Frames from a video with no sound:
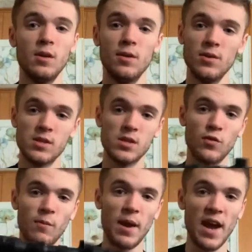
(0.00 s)
this is
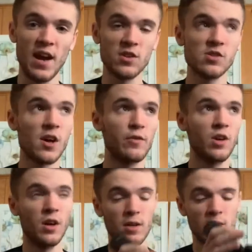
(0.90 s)
from my airsoft
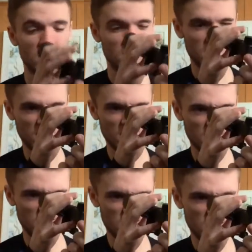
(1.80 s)
gun,
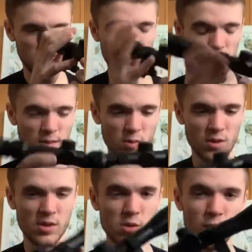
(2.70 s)
and
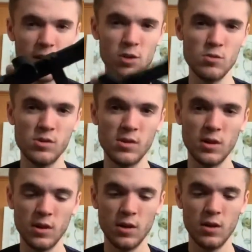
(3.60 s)
this is what I use
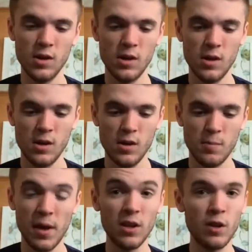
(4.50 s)
to
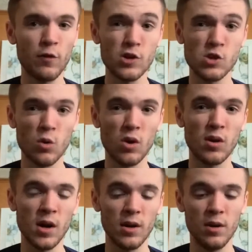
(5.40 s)
mainly for squirrel
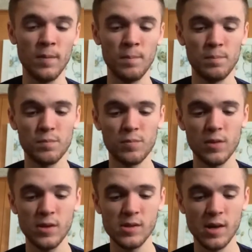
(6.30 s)
hunting.
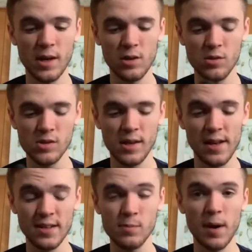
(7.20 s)
Is I use it
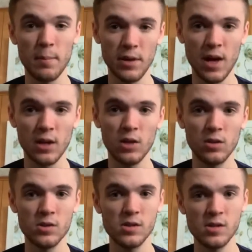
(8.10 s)
as my
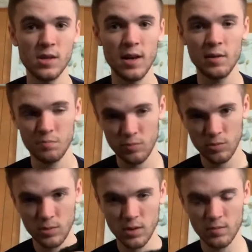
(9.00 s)
binoculars as I
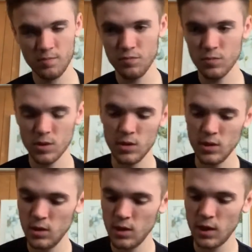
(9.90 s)

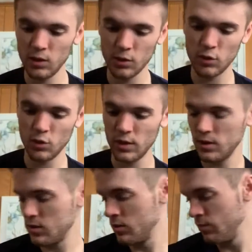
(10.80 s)
look through it
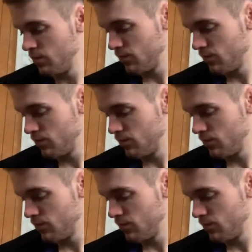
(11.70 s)
and